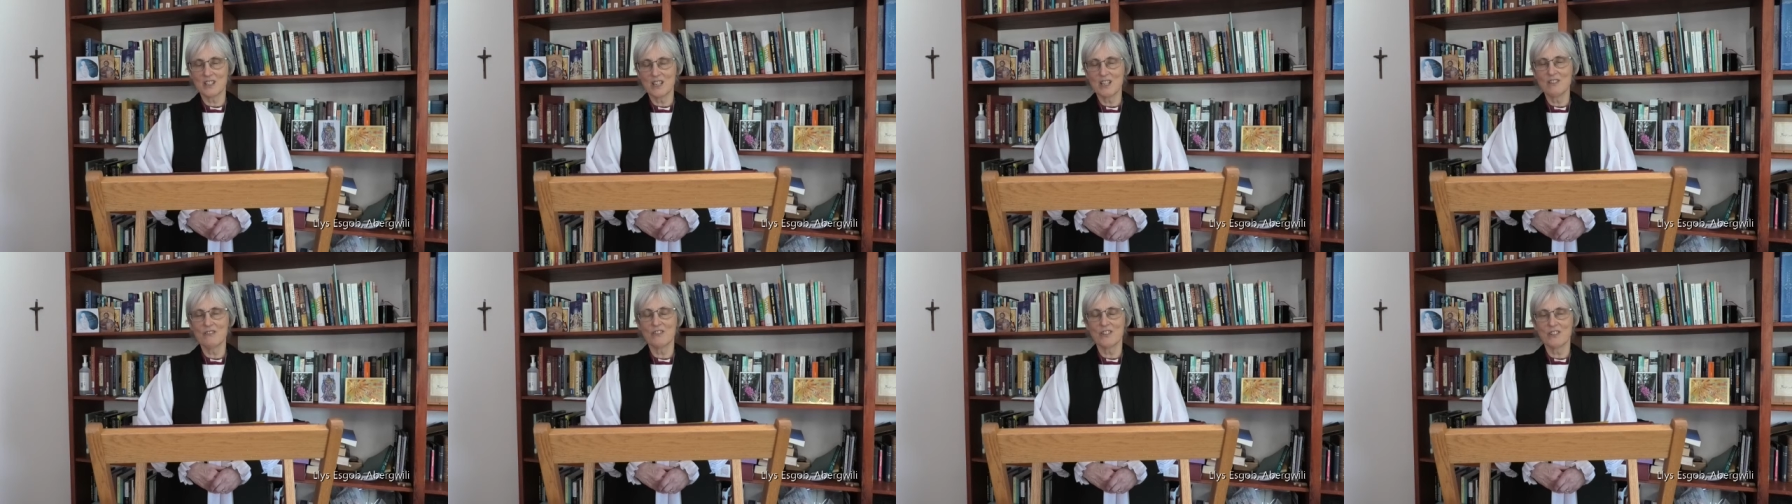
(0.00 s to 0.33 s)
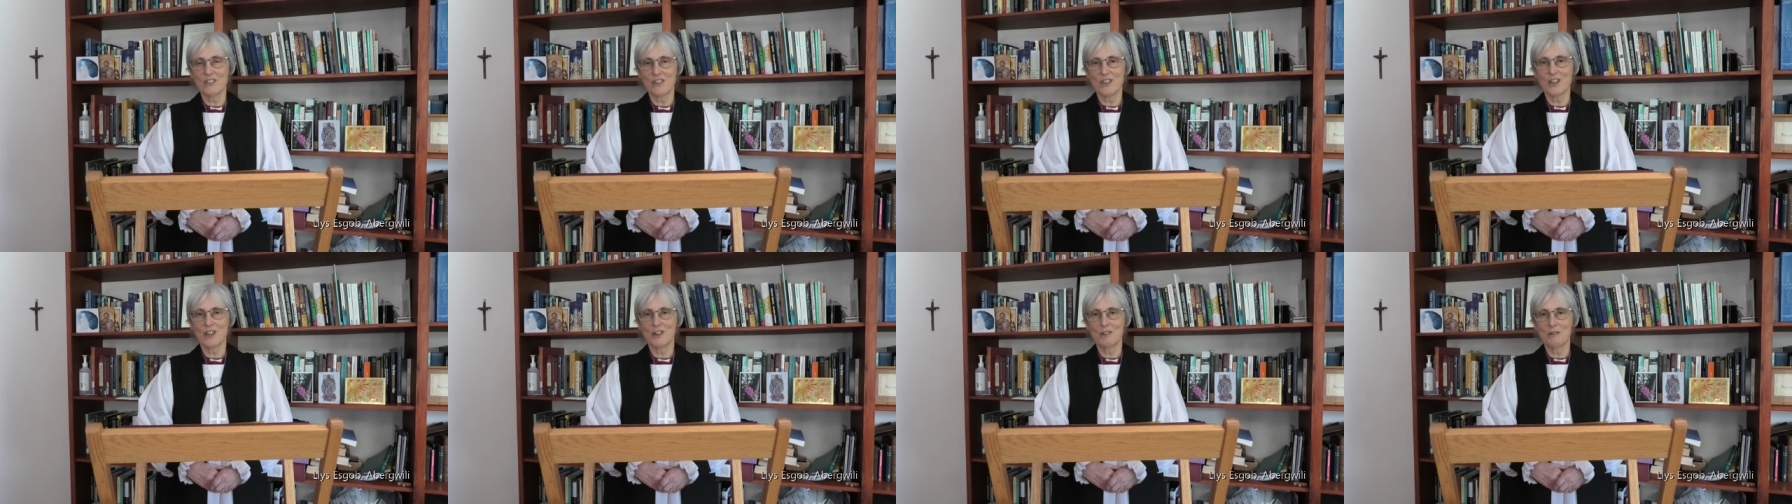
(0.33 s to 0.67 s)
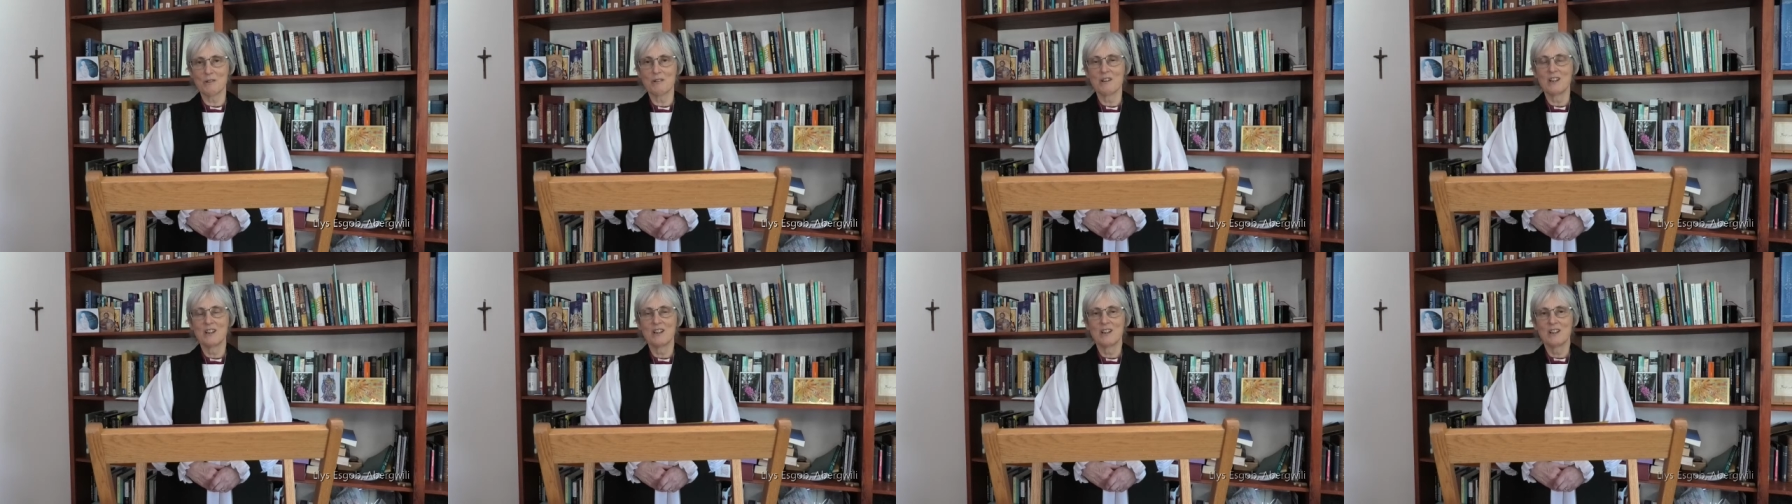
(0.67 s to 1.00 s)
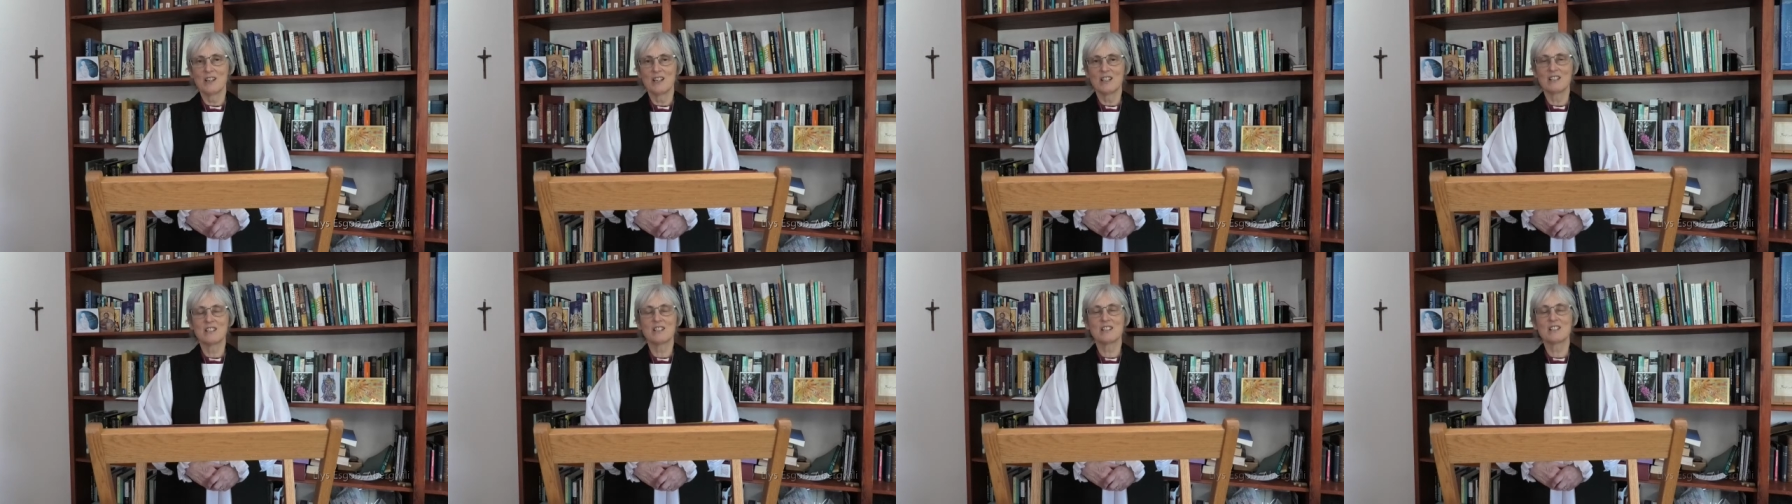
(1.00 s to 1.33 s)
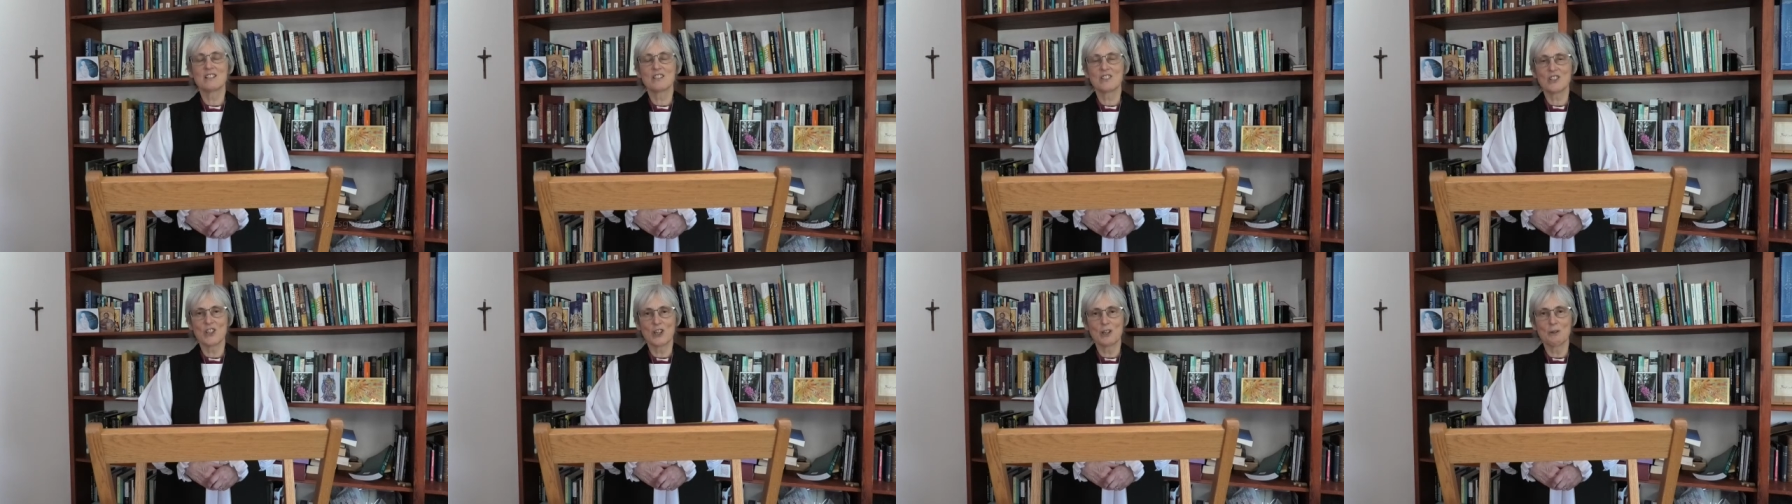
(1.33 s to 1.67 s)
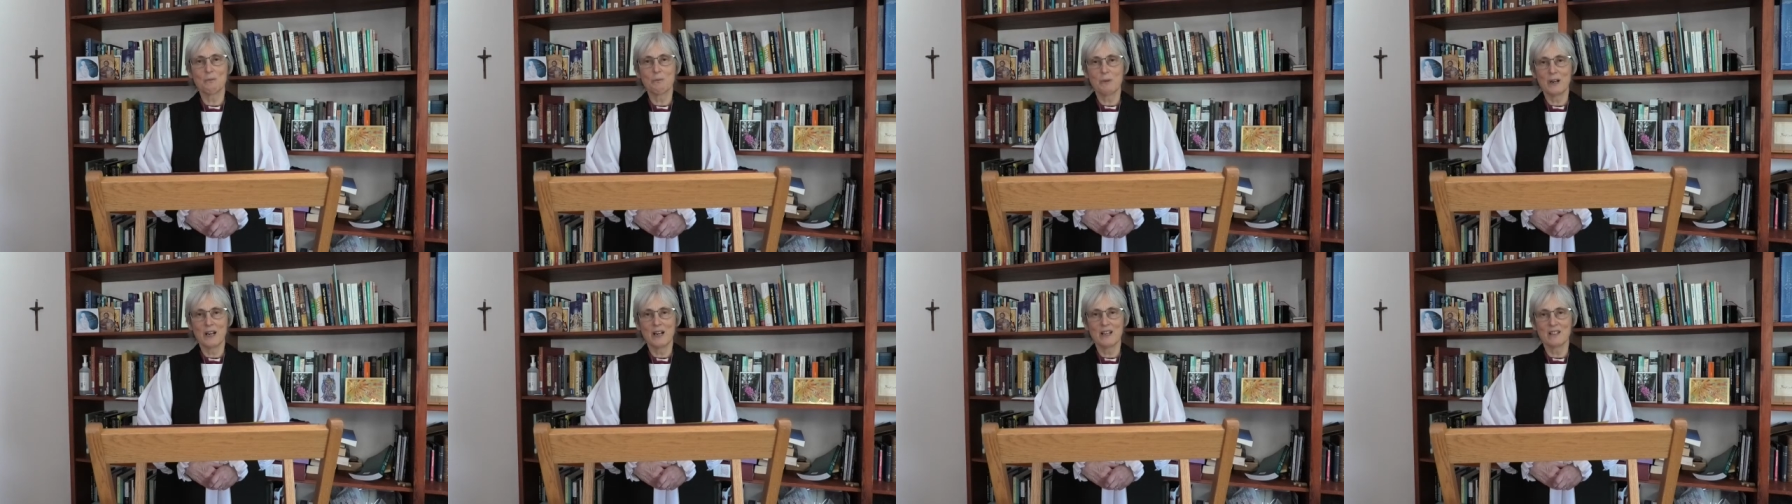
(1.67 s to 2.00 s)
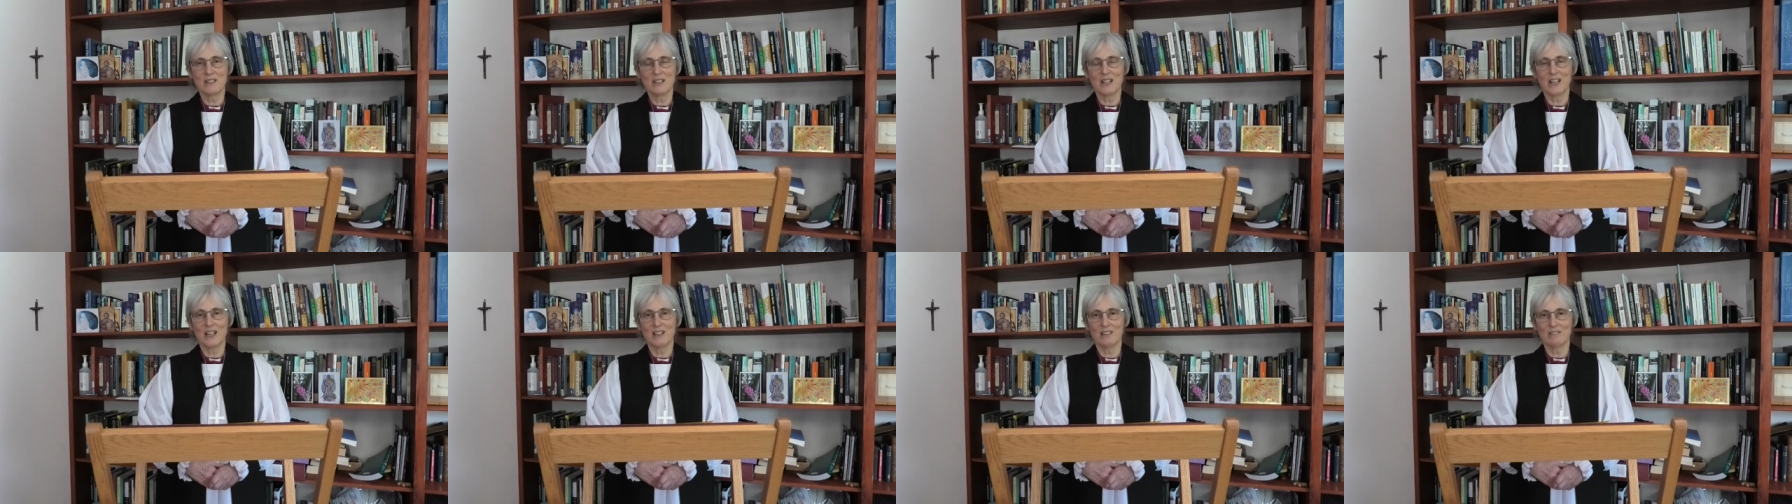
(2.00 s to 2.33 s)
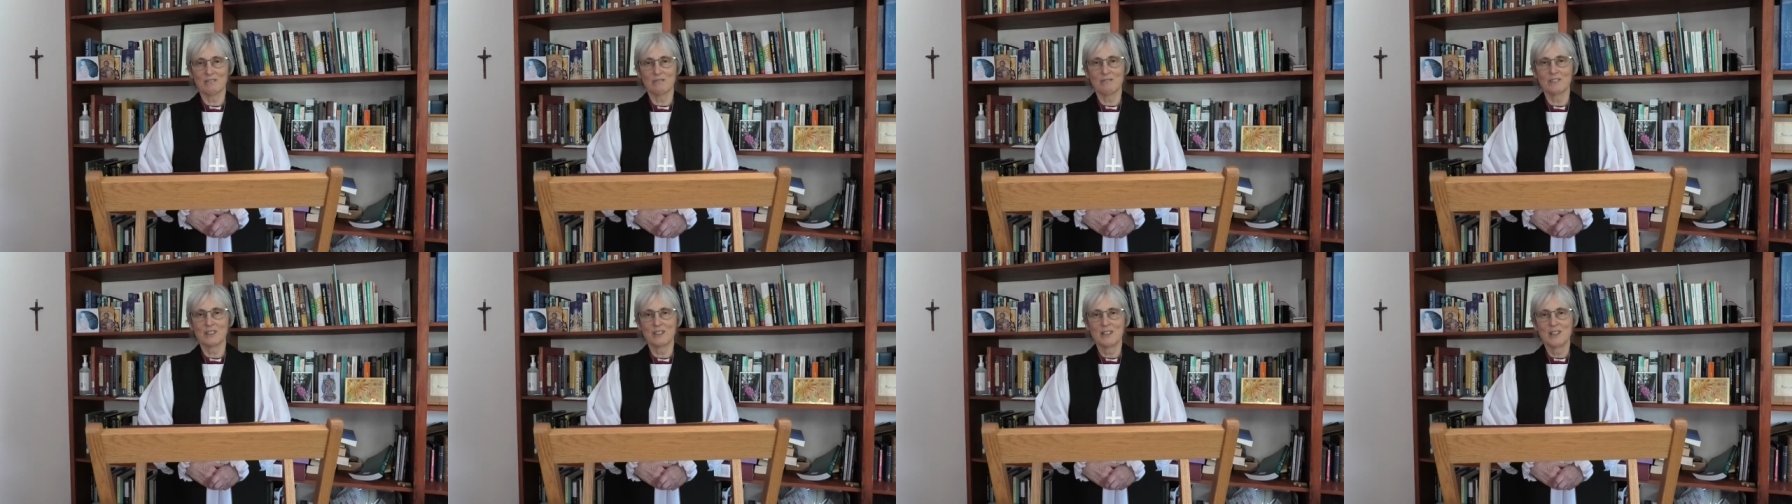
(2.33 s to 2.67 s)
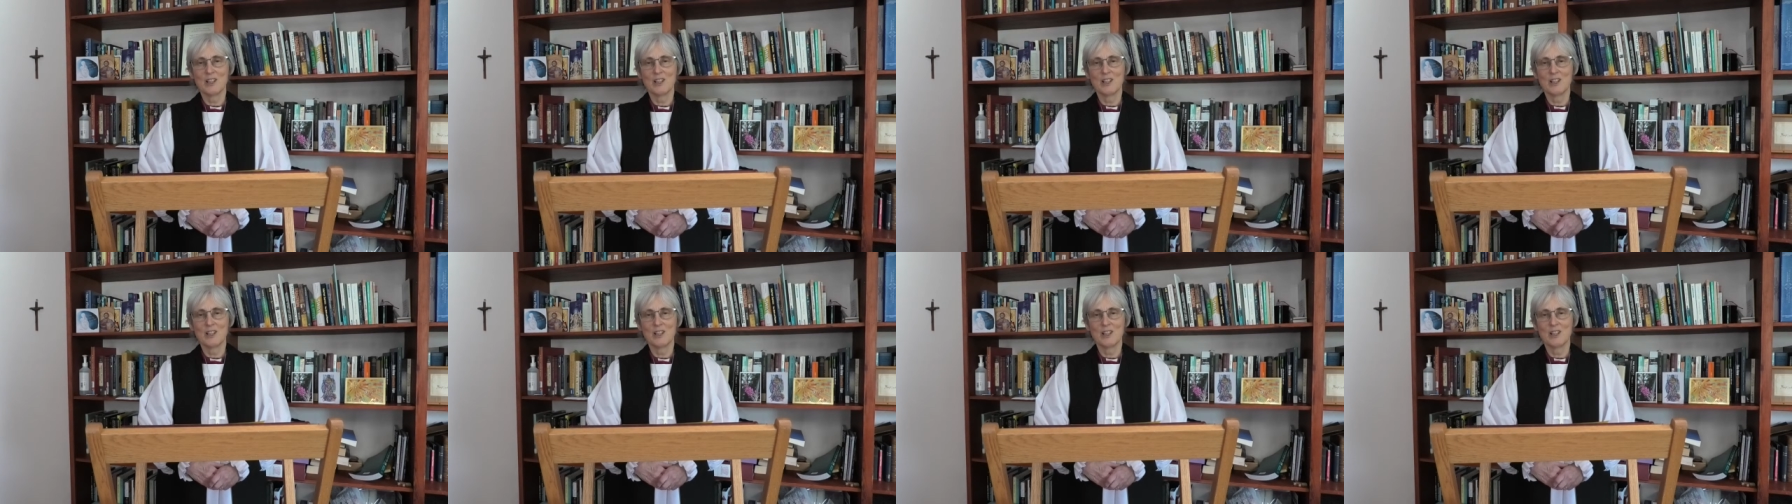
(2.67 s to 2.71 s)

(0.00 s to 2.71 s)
even though it is so pared down.